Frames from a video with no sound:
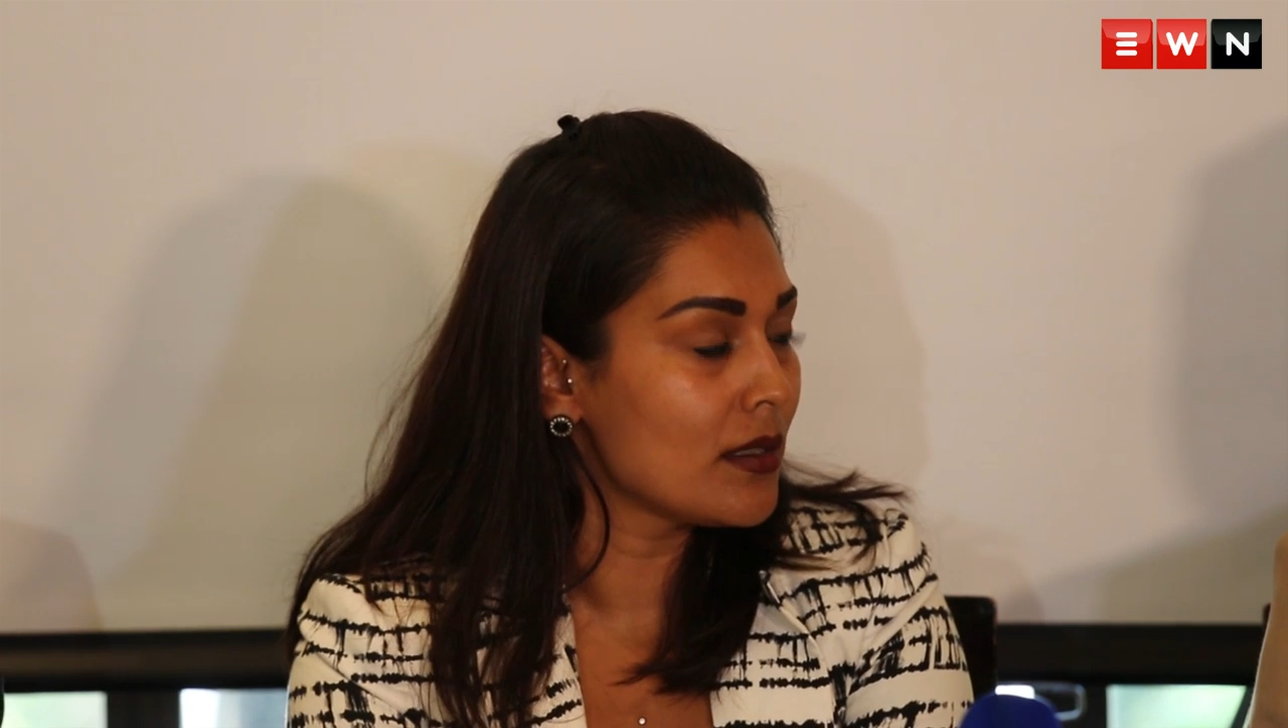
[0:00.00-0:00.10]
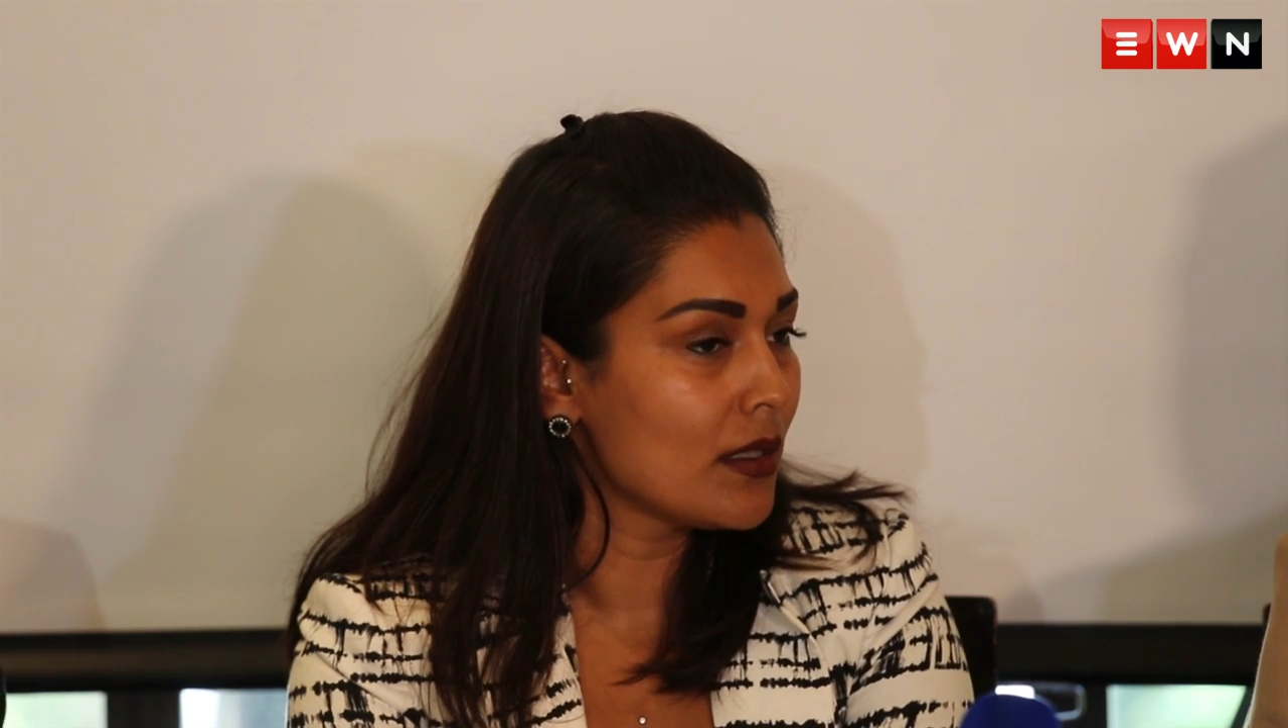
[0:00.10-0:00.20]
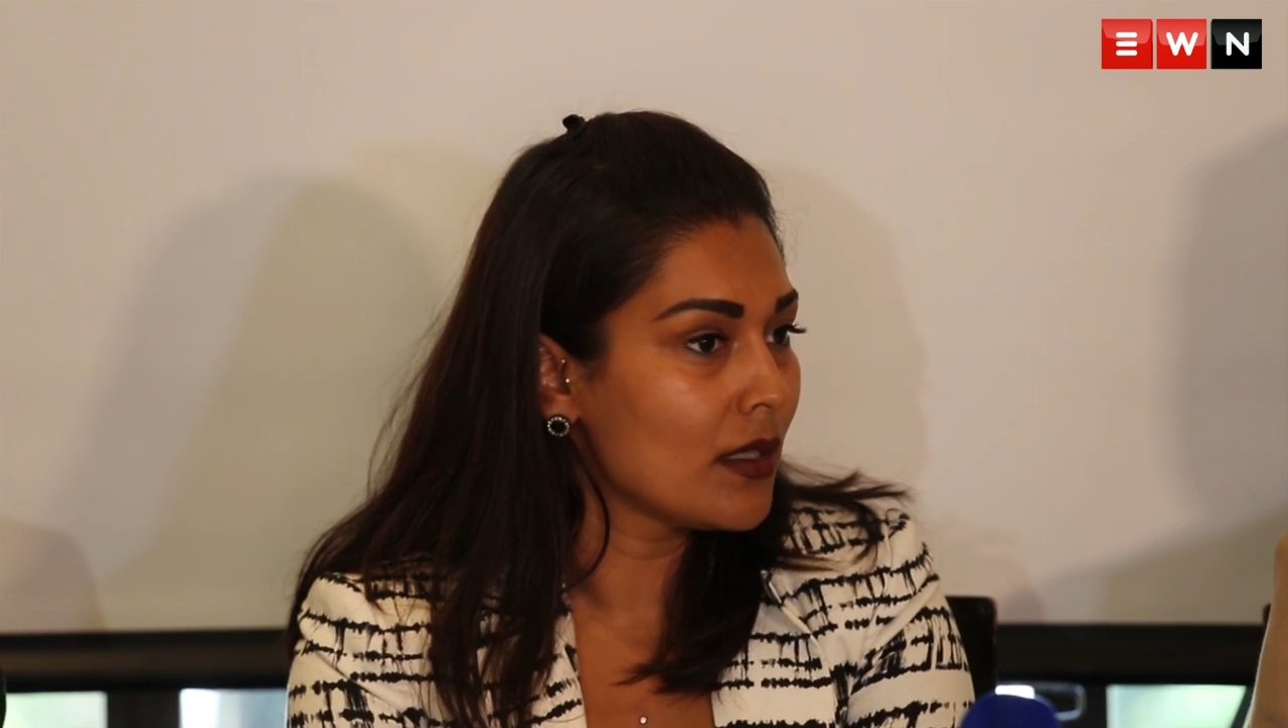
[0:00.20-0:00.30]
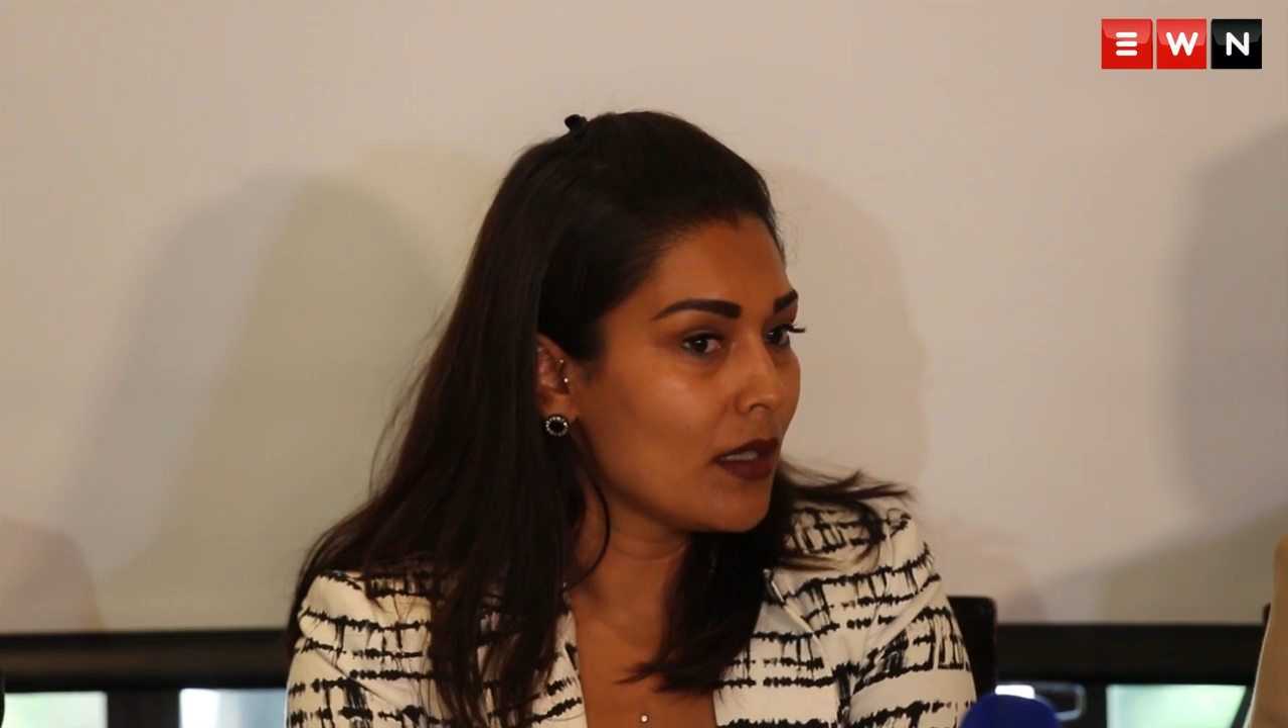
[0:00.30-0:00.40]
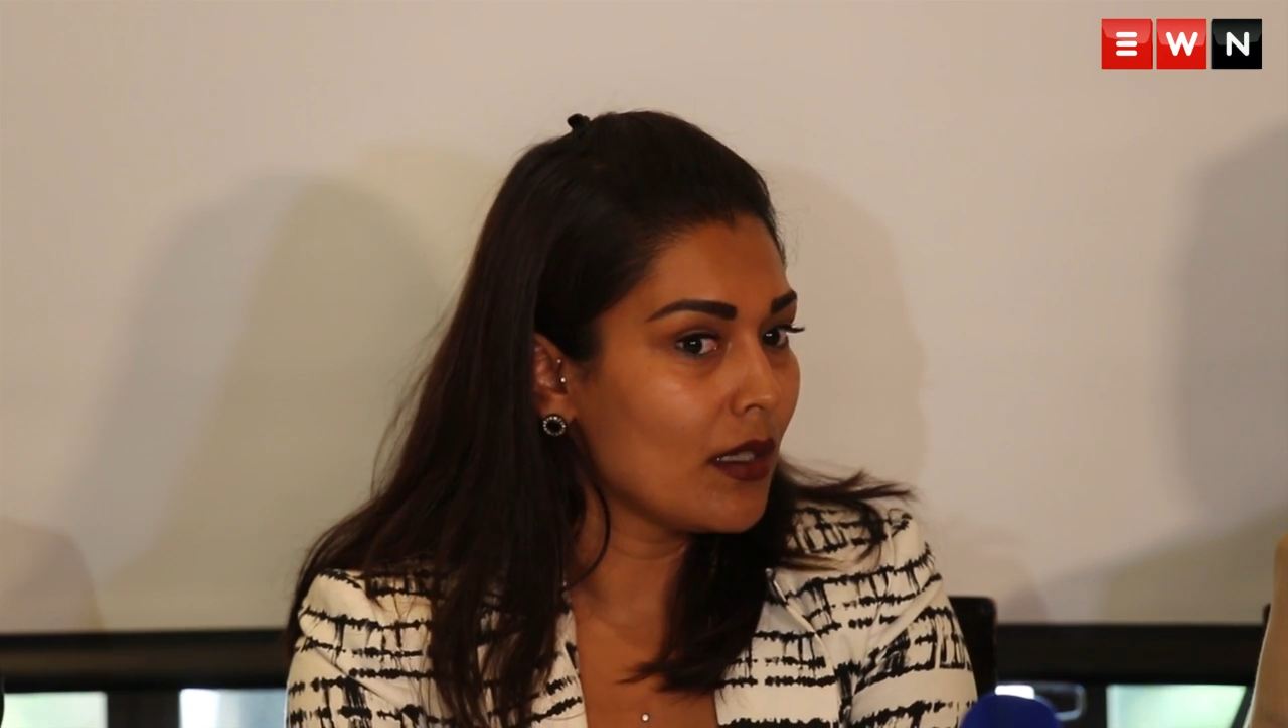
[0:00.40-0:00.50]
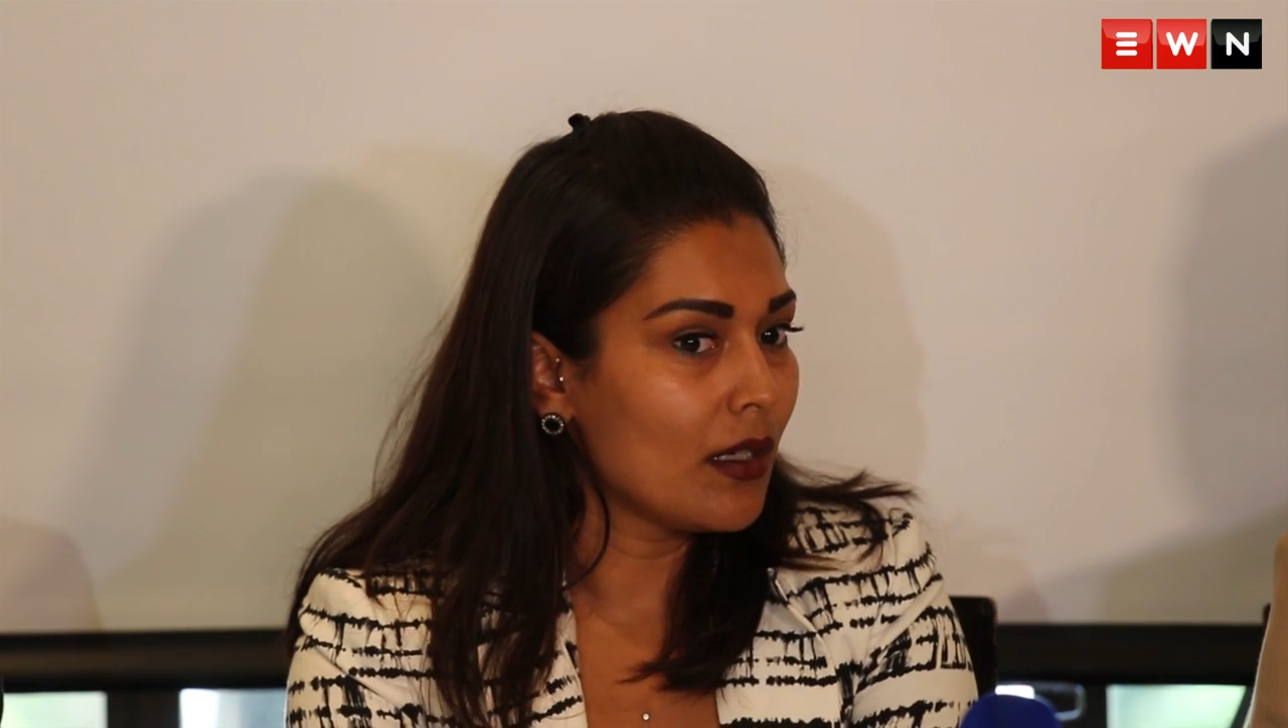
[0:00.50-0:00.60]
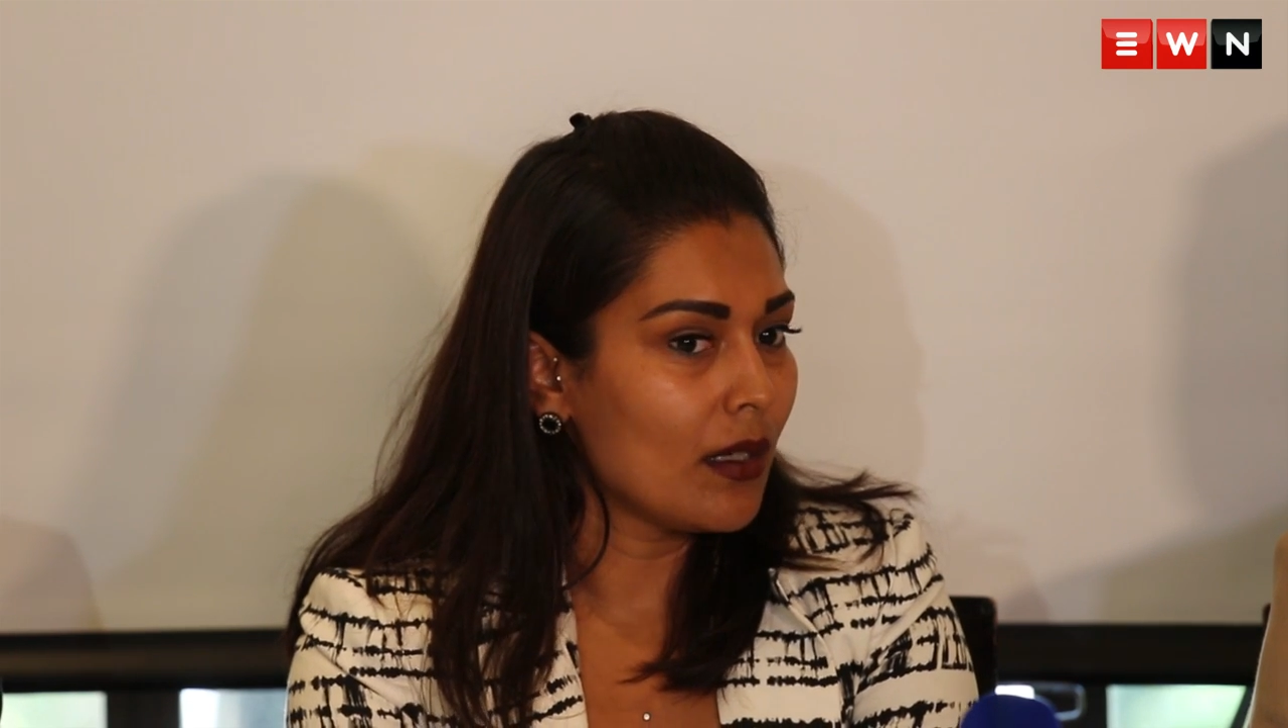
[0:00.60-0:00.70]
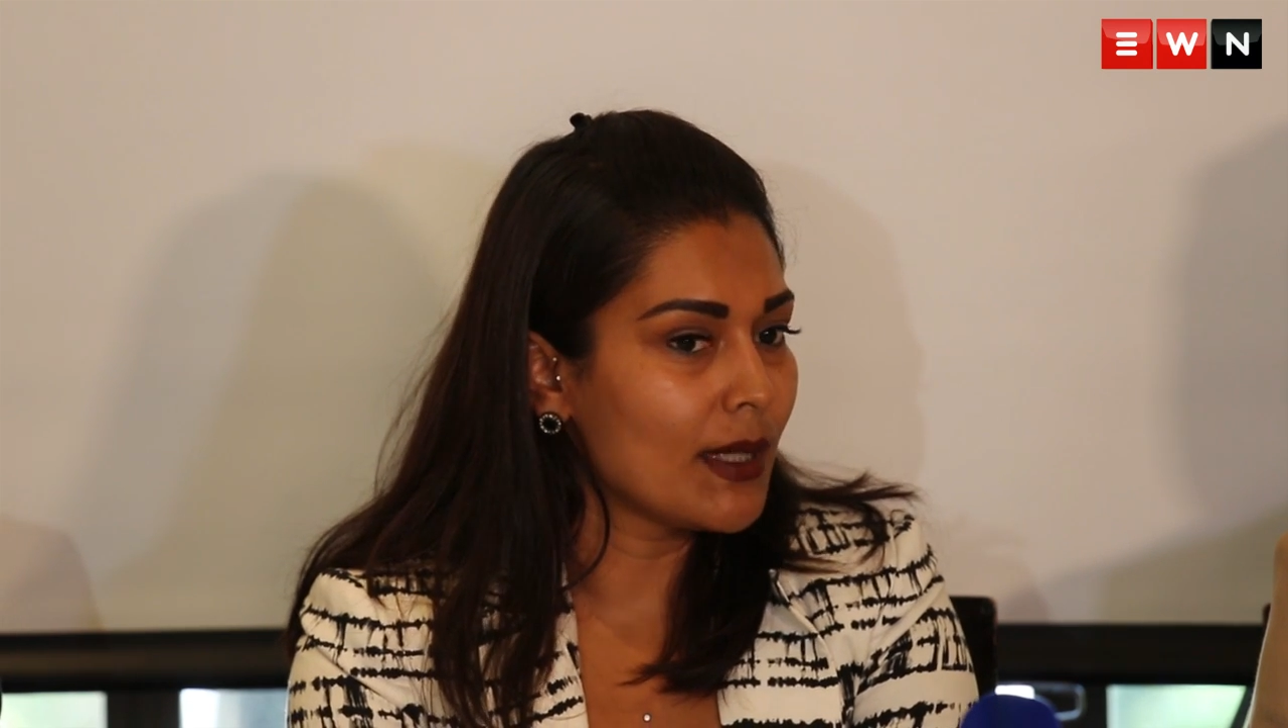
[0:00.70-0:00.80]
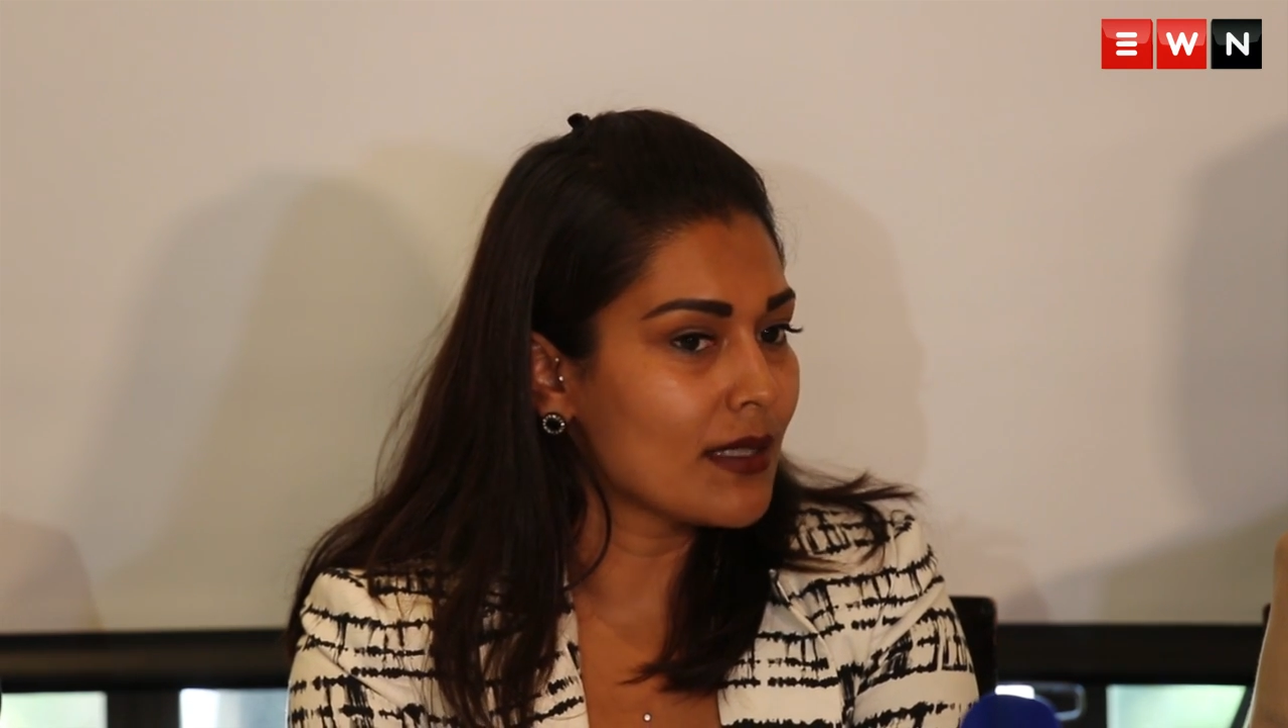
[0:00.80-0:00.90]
I mean,